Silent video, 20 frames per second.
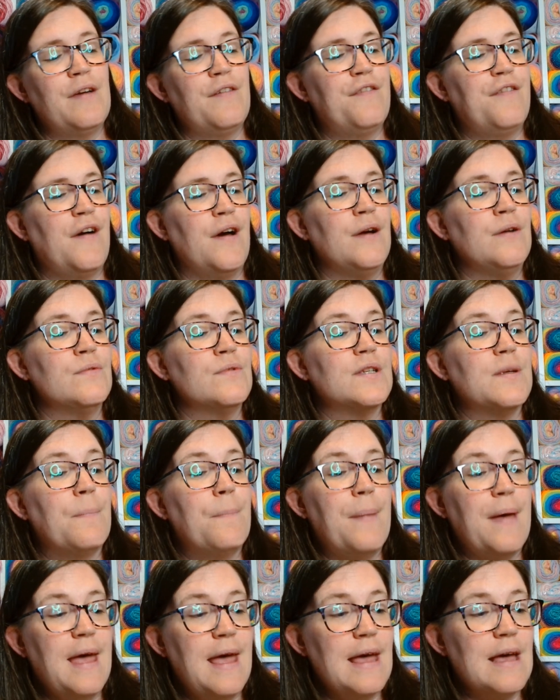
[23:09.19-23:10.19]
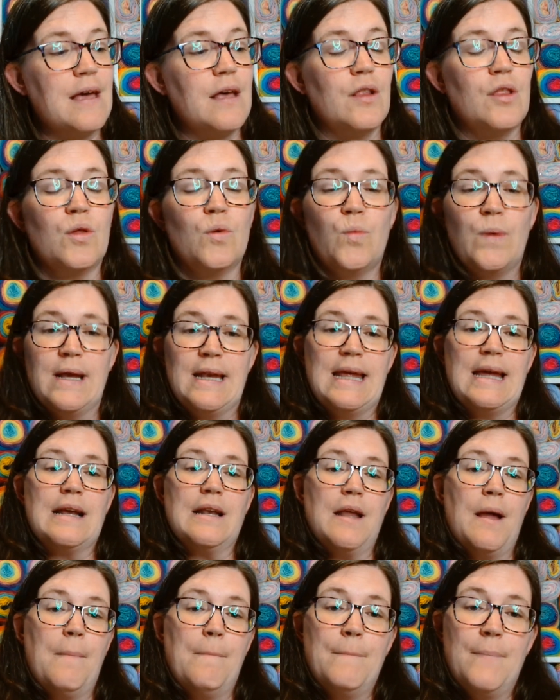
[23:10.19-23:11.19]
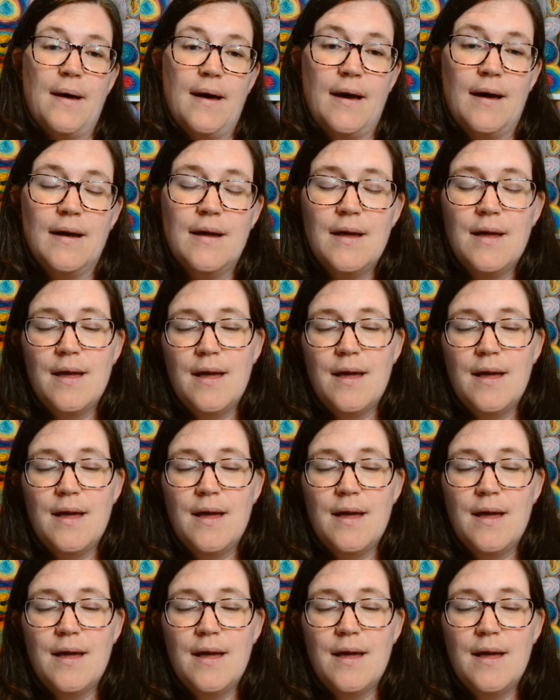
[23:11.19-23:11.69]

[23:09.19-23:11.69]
phone to pick the winning number.